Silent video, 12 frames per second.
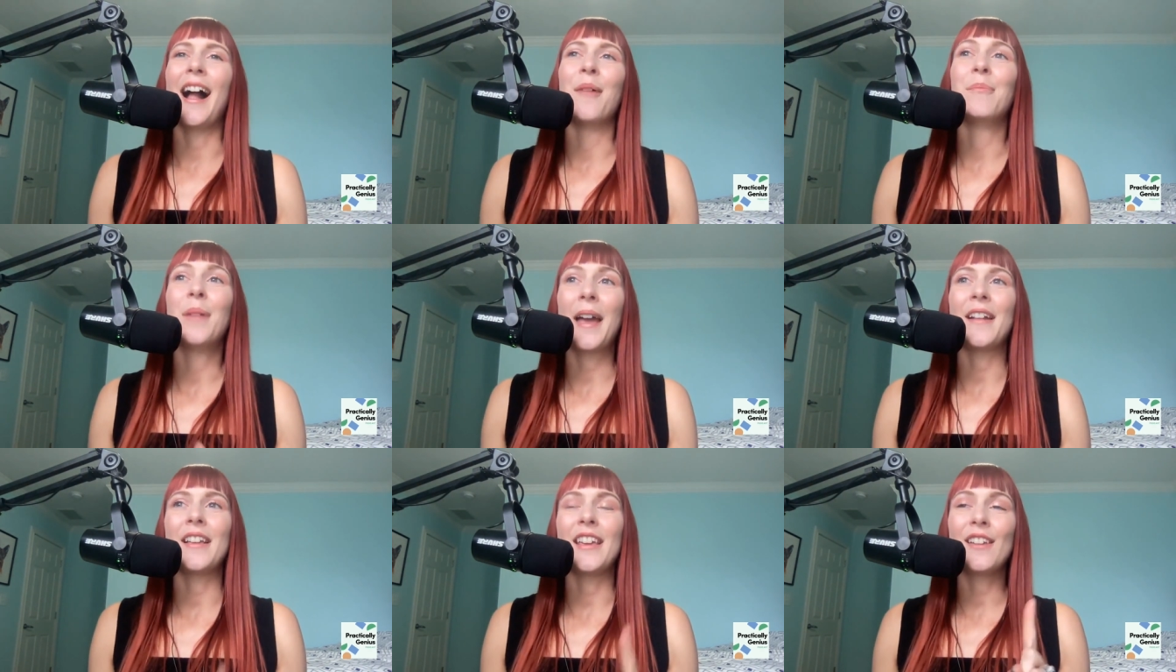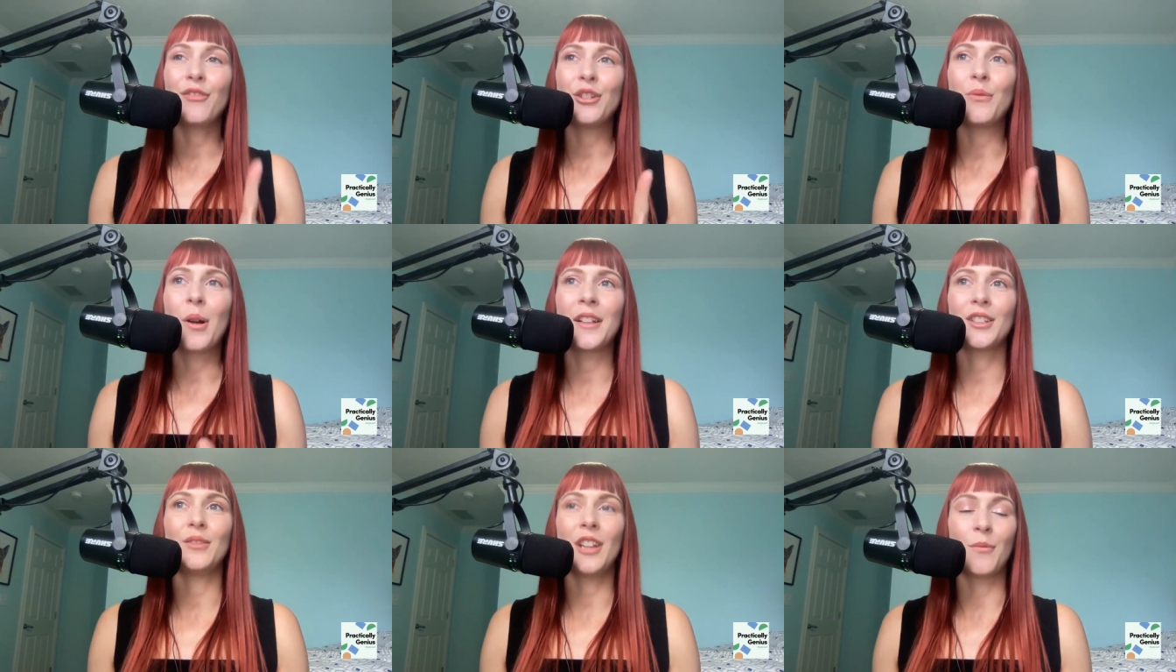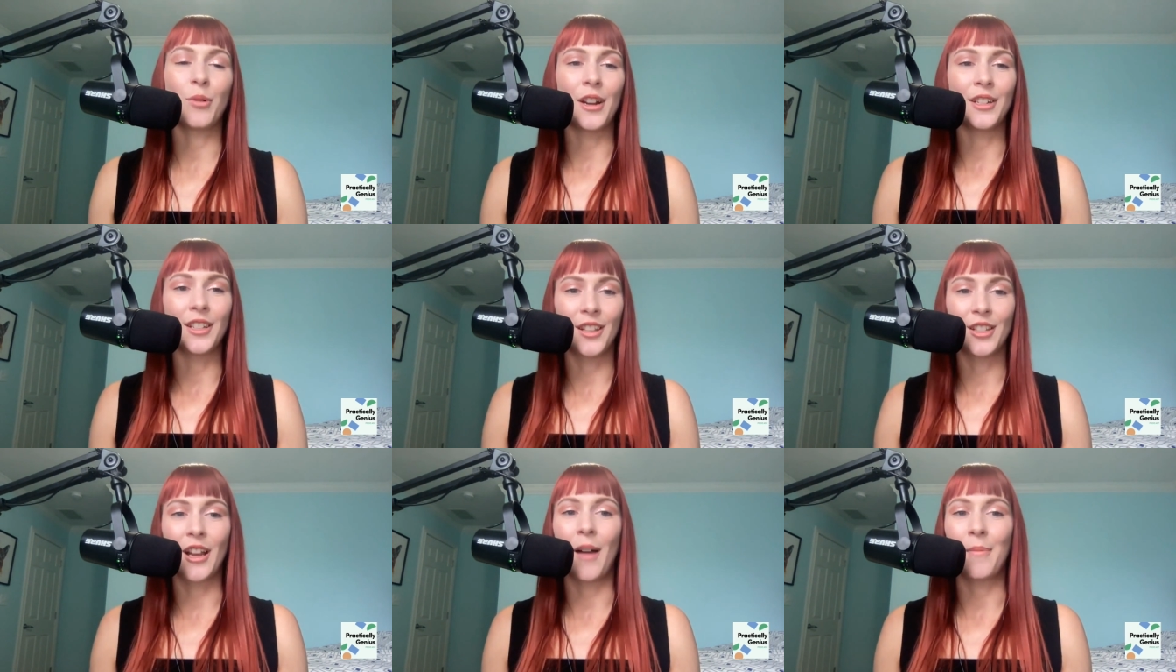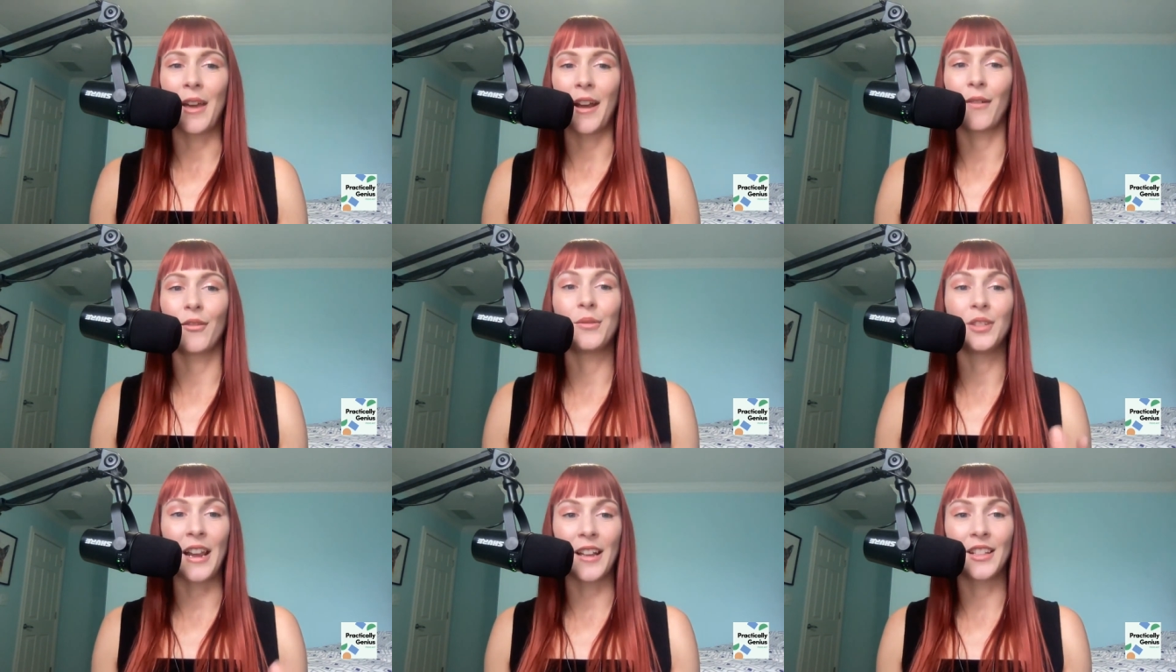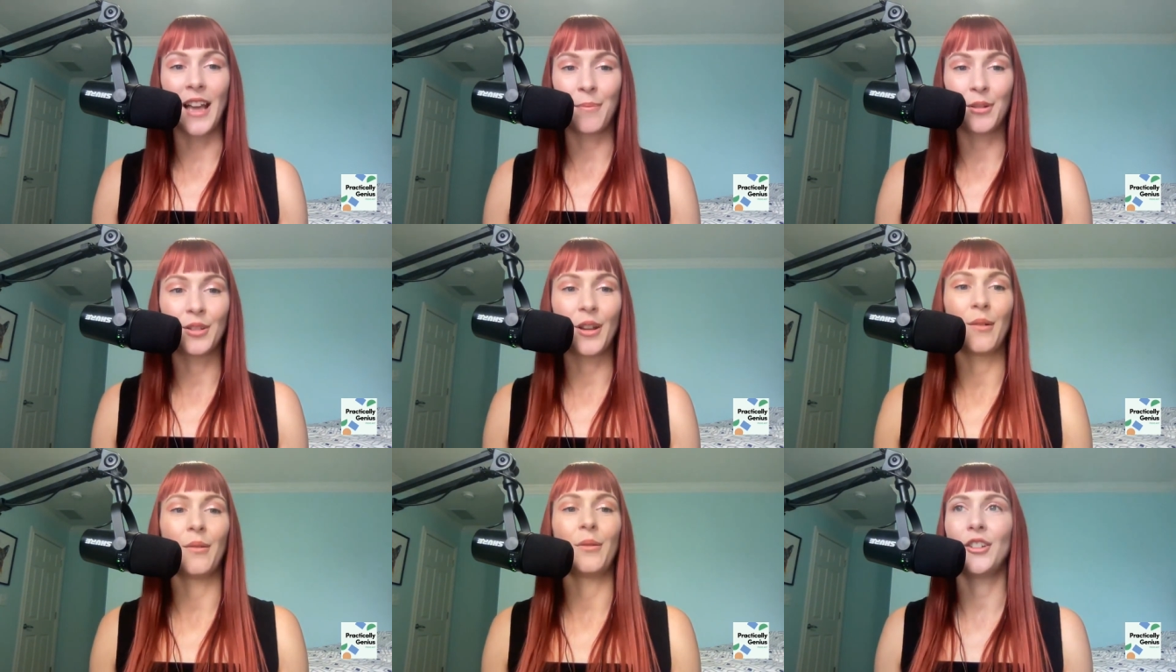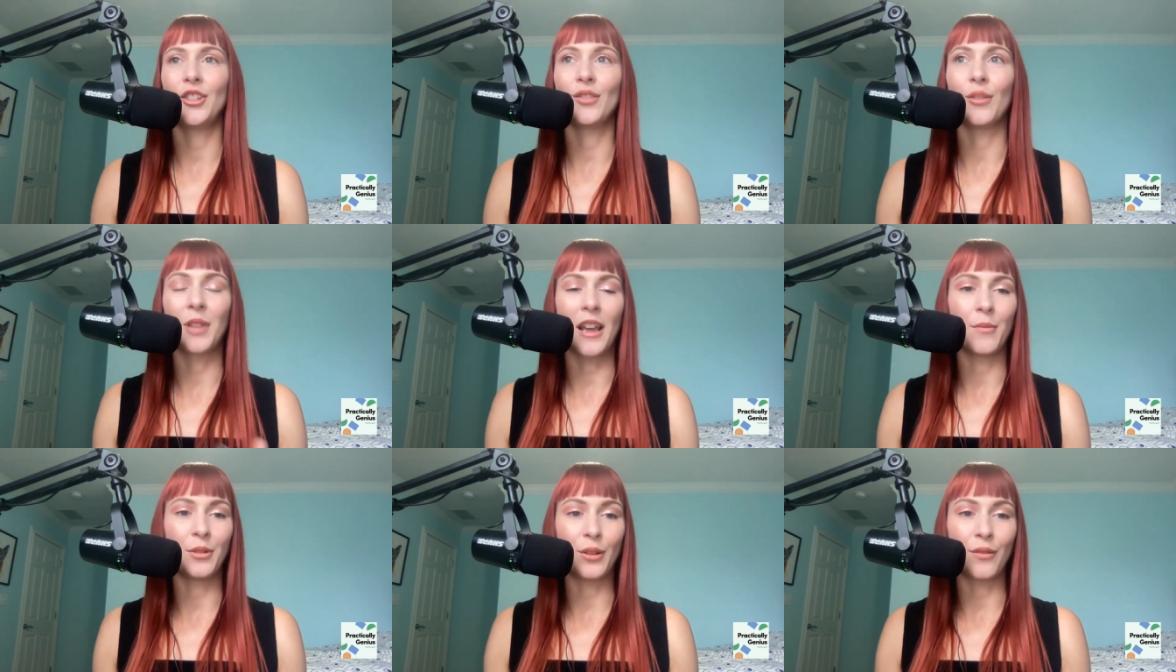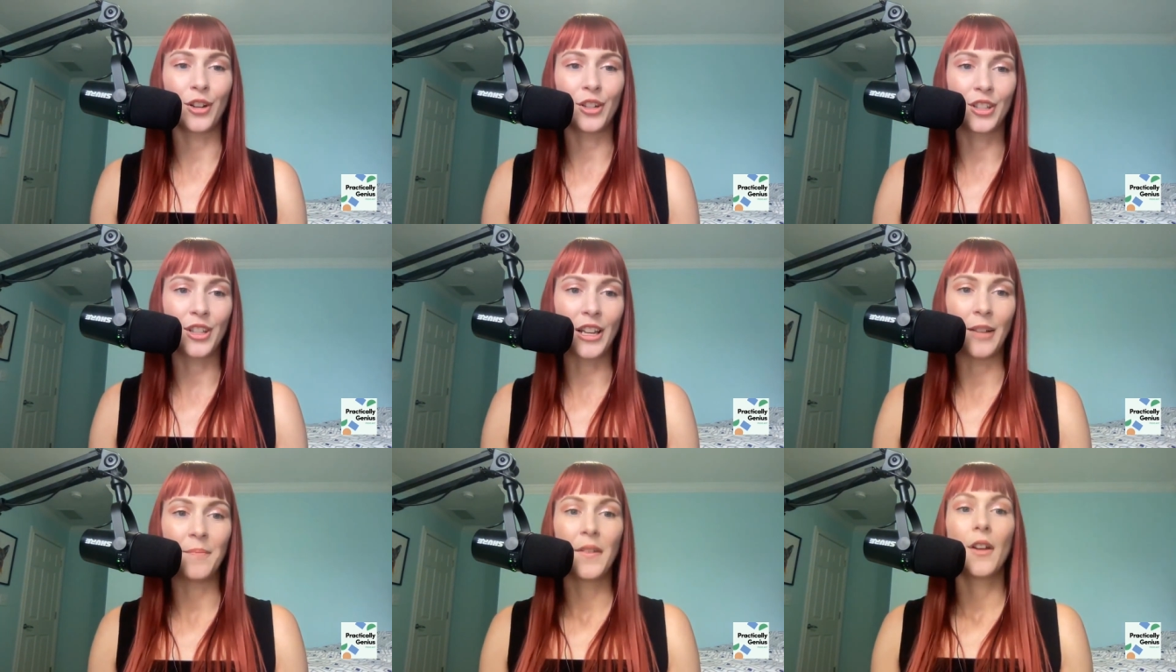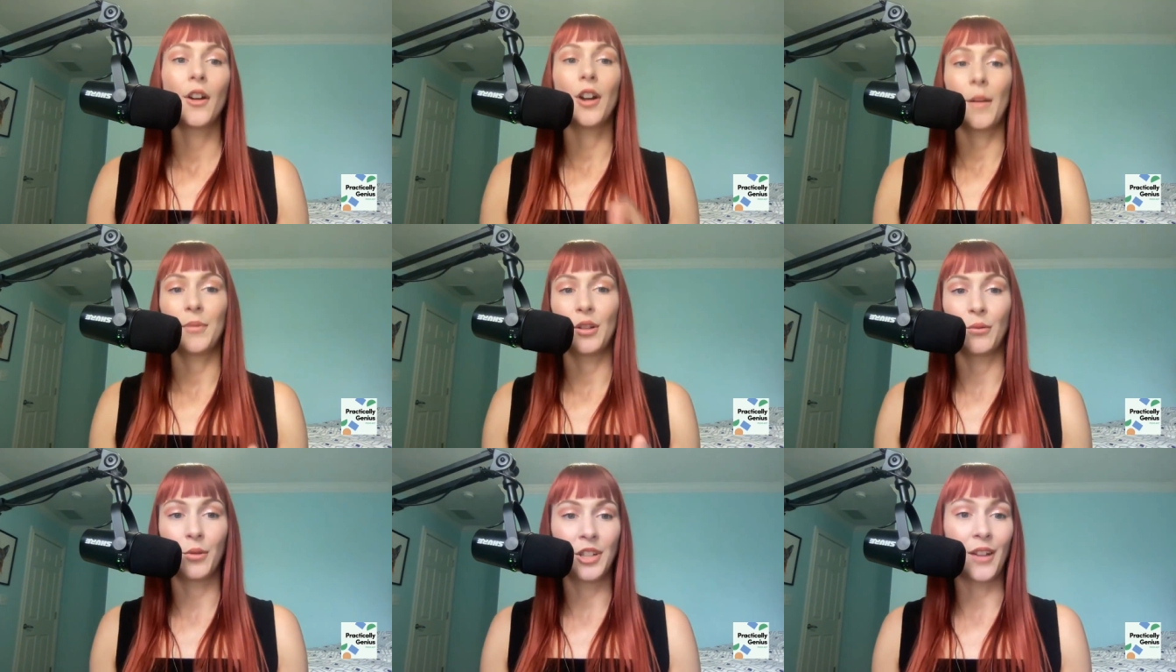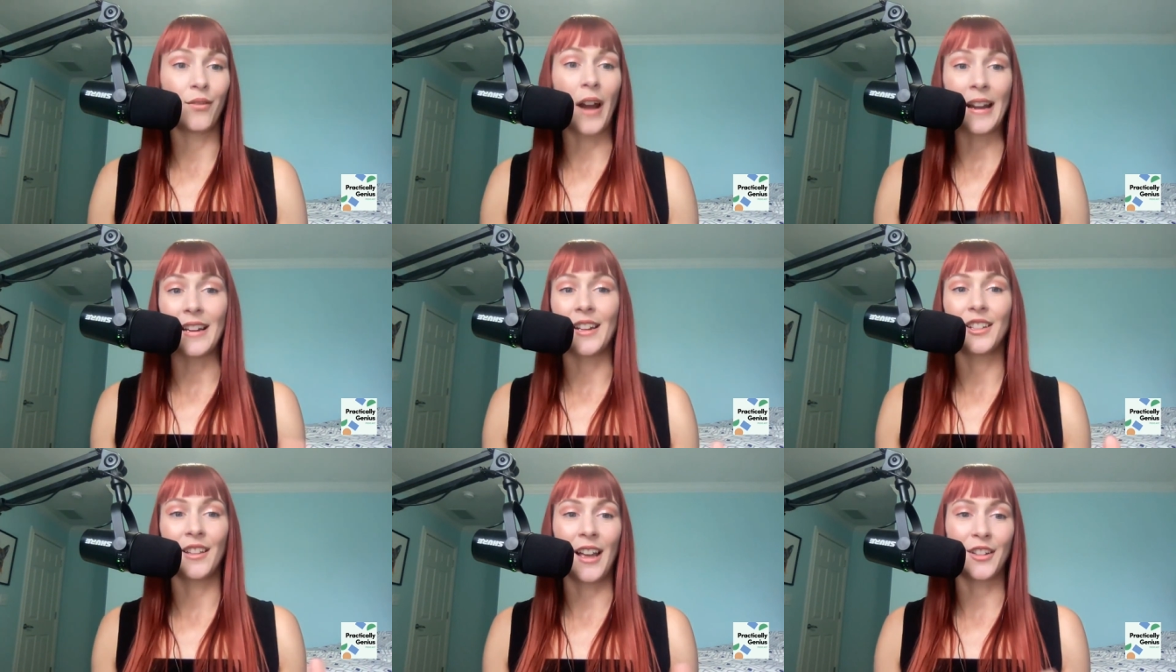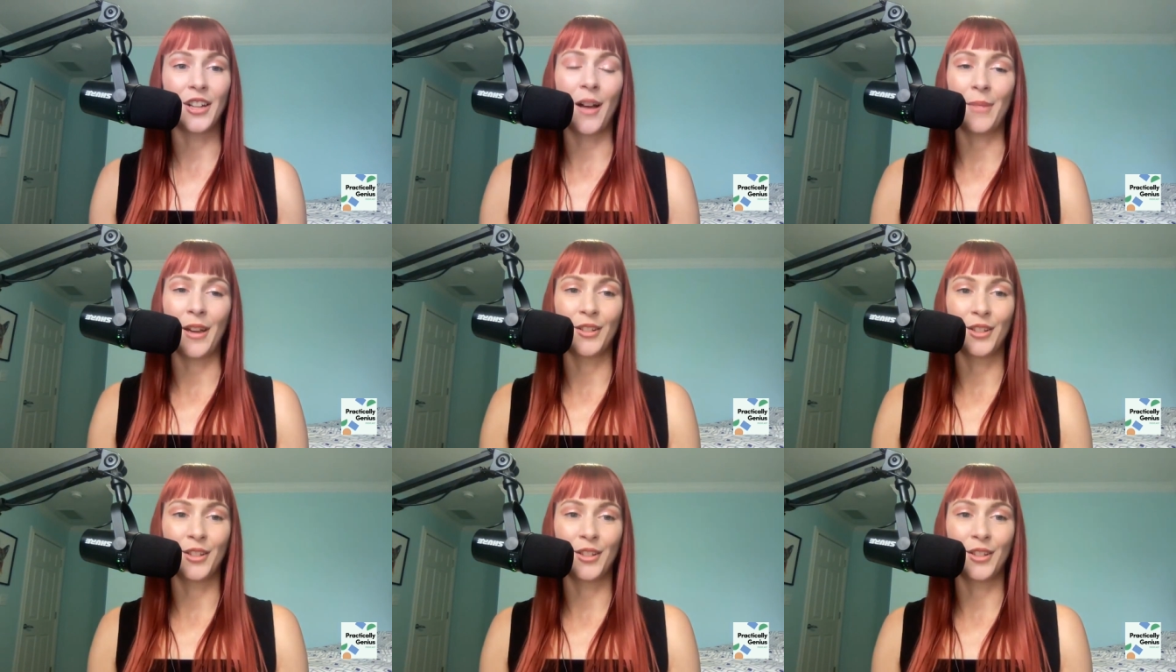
But if you want to dig more into this topic, Roseanne's episode, she's from Campbell University, her episode will dig right into that topic.